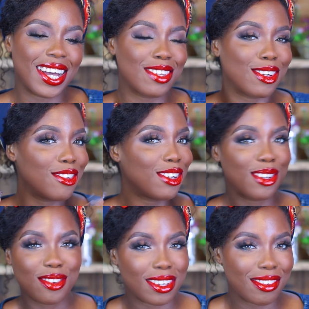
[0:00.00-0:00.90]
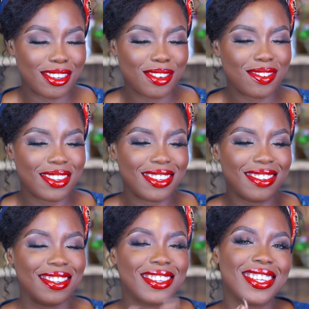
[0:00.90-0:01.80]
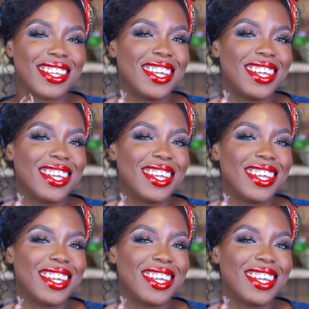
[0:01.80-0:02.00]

I taught you how to achieve this.